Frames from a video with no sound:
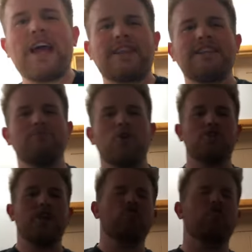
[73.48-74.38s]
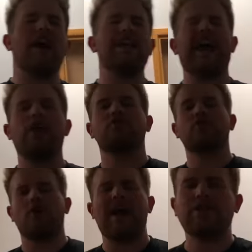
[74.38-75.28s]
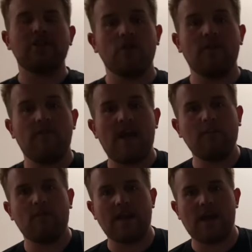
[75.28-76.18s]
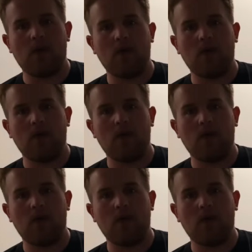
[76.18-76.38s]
get this merchandise right now. So, actually, it's not even available right now.